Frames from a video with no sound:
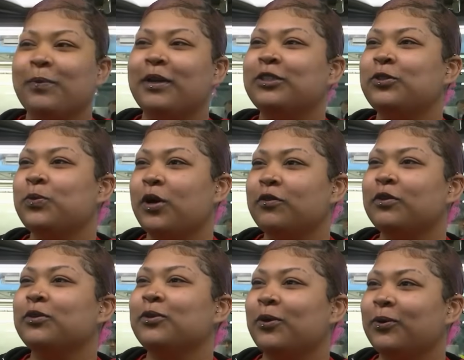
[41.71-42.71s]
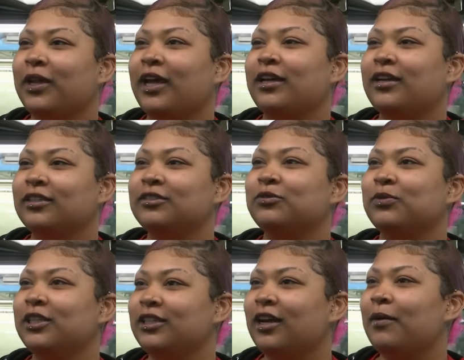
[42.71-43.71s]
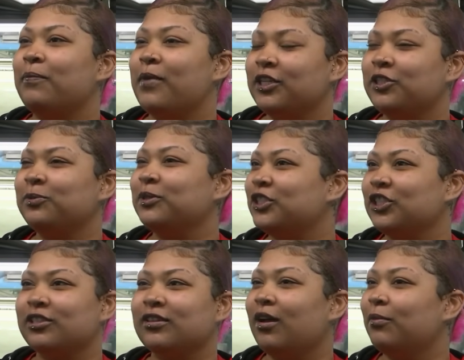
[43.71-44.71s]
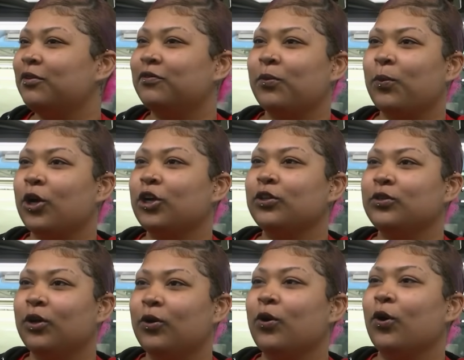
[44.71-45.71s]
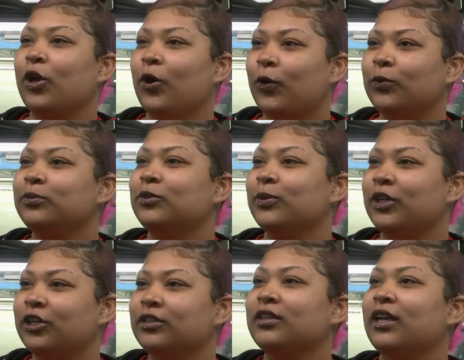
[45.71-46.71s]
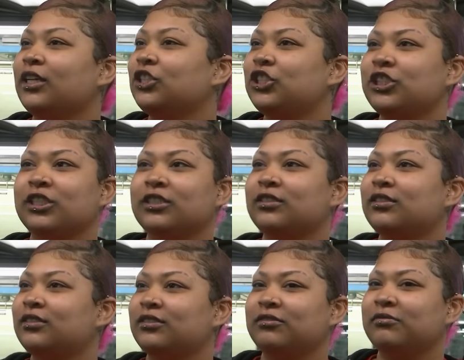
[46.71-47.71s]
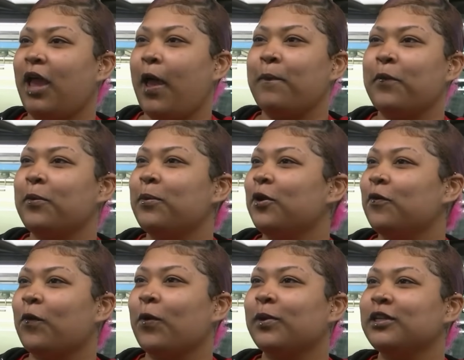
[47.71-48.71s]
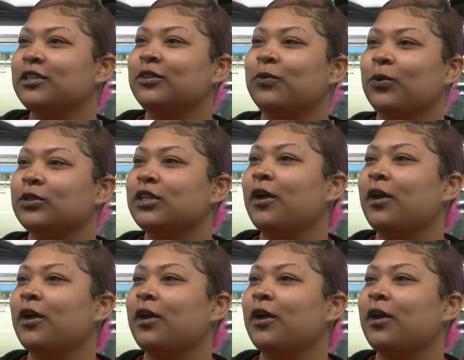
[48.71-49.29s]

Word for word: It makes you worry, you know, like, because really, I bet she was just coming from work, you know, going home, doing her, and she just happened to be in the wrong place at the wrong